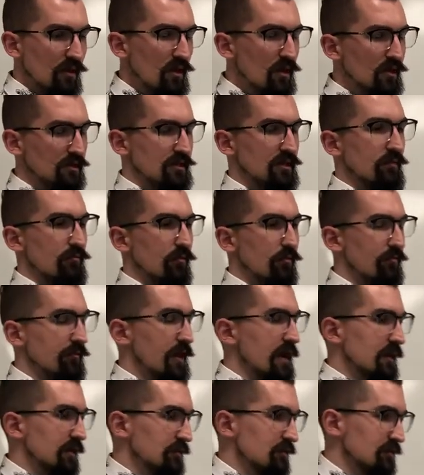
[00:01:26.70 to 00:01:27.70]
on several
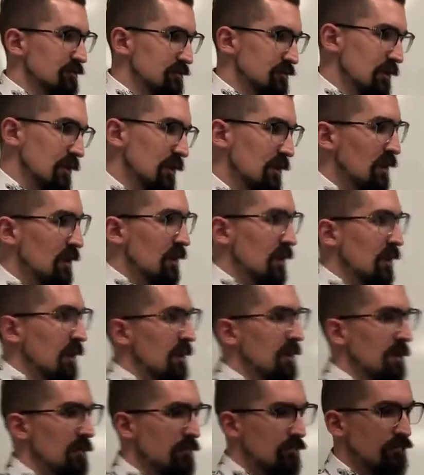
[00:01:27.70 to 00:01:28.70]
factors.
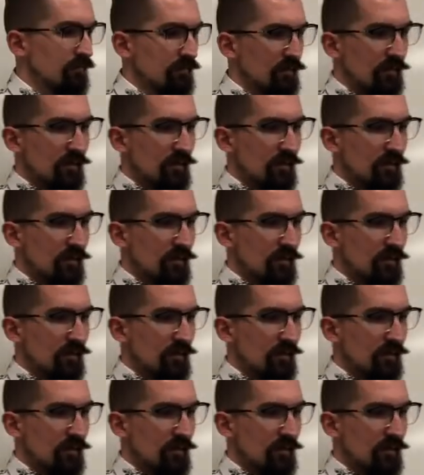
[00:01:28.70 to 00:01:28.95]
Um,